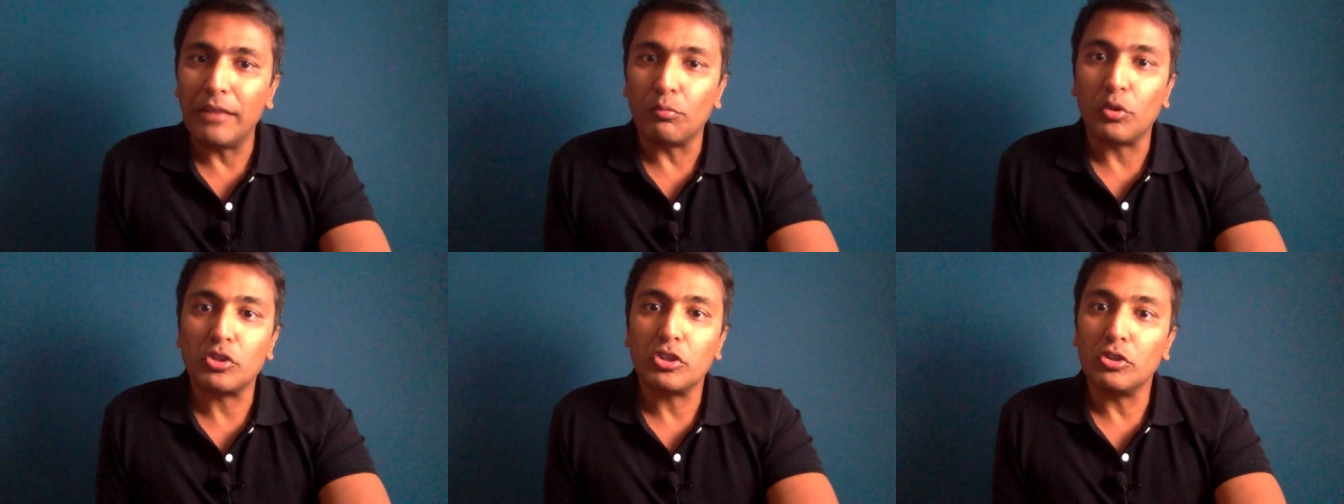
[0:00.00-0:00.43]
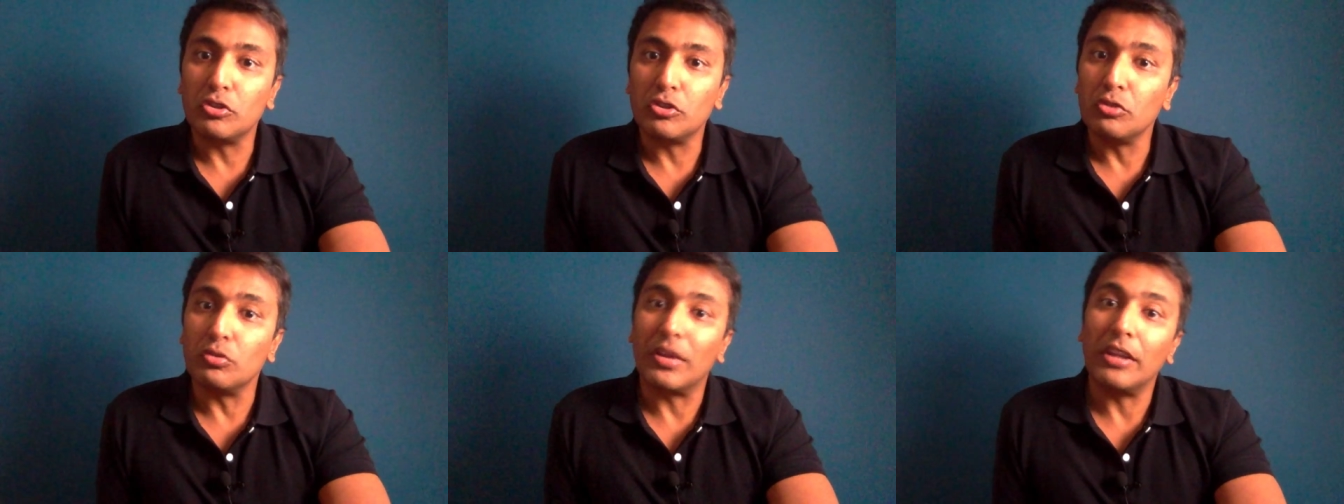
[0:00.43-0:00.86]
What do you
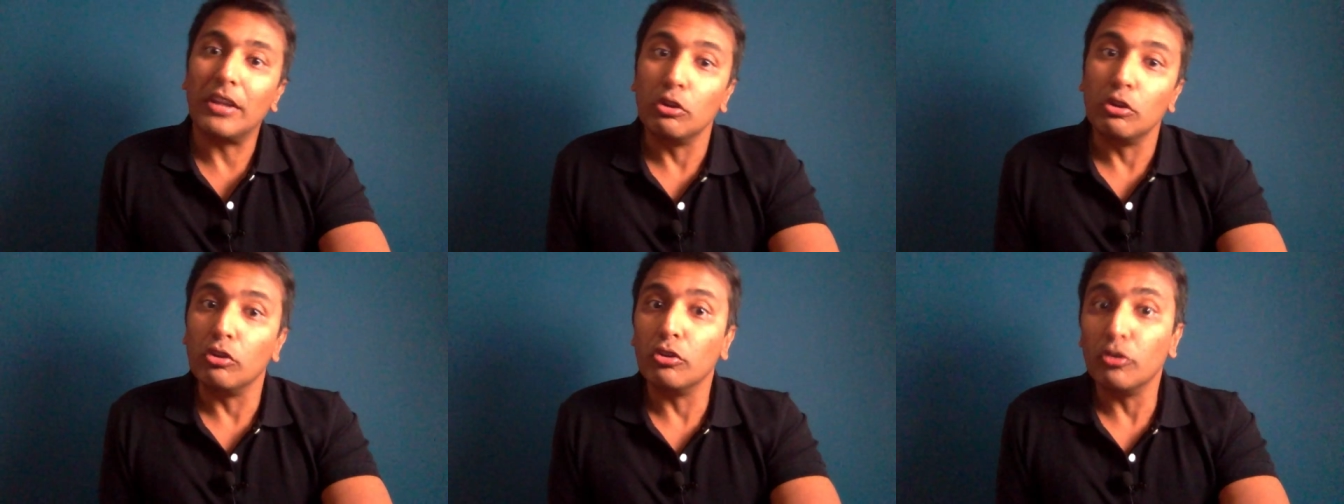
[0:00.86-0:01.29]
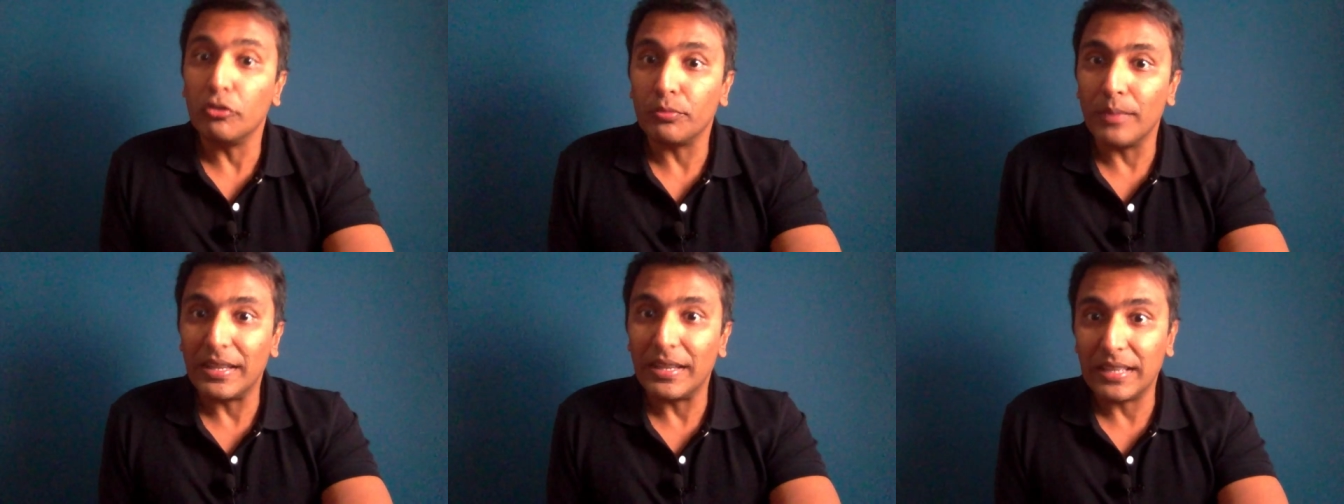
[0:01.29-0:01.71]
do? Can you use
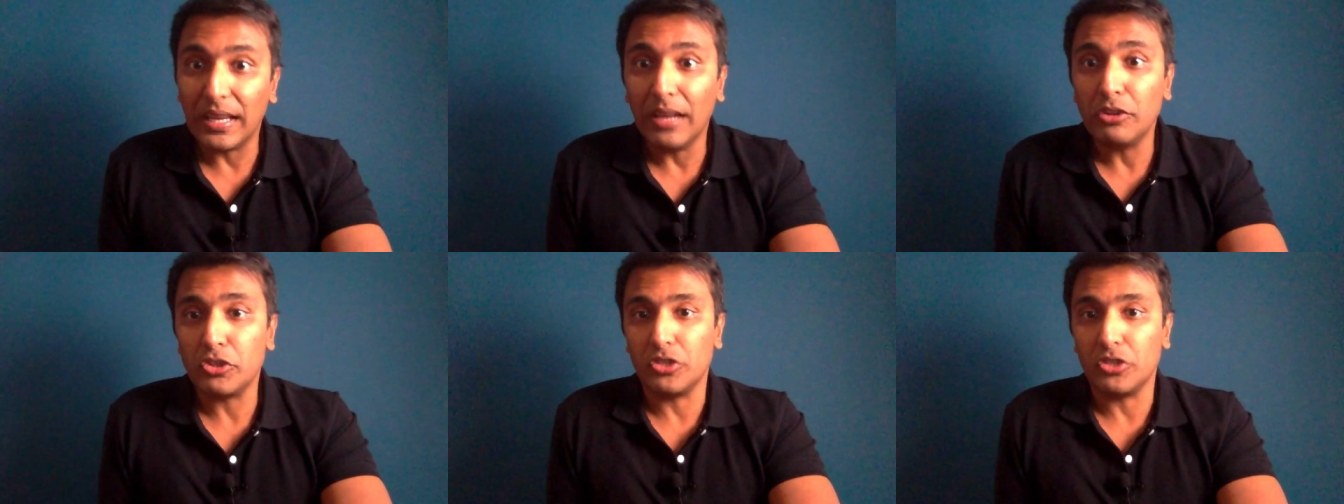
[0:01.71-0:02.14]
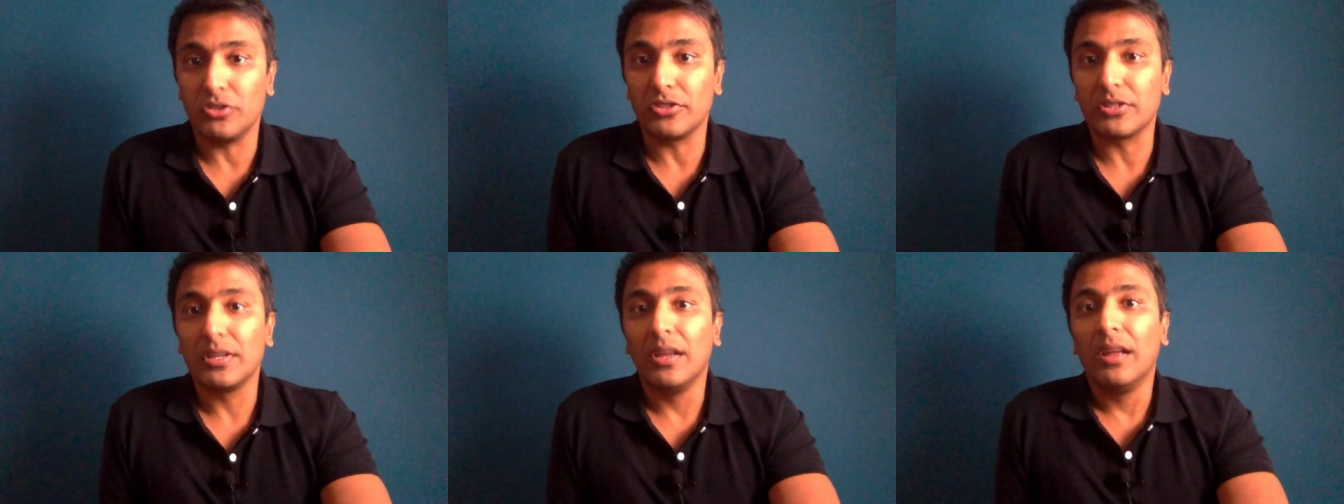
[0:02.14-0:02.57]

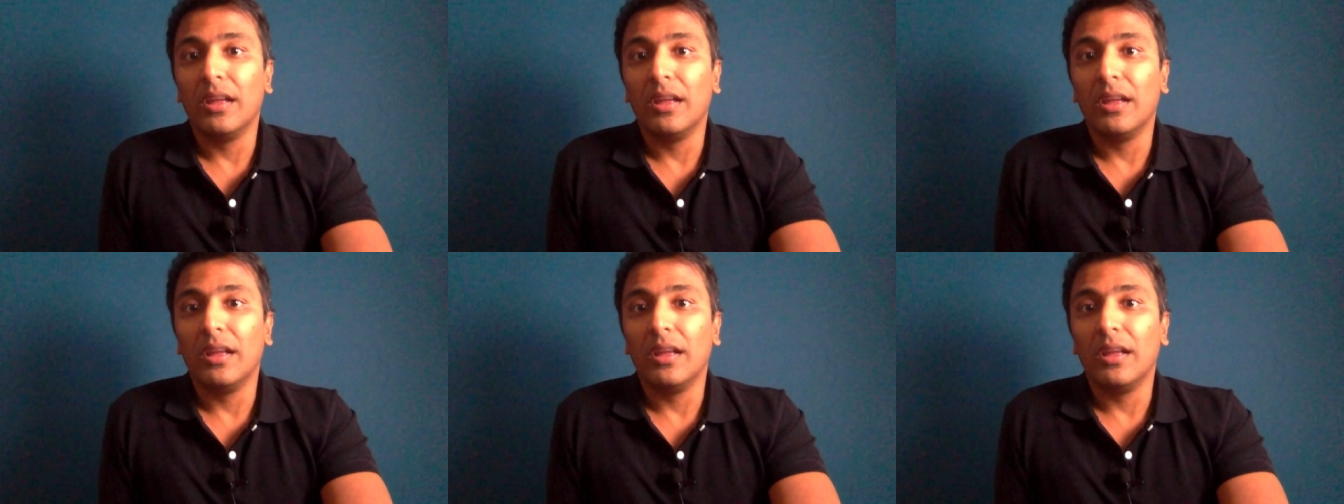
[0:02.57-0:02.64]
medications?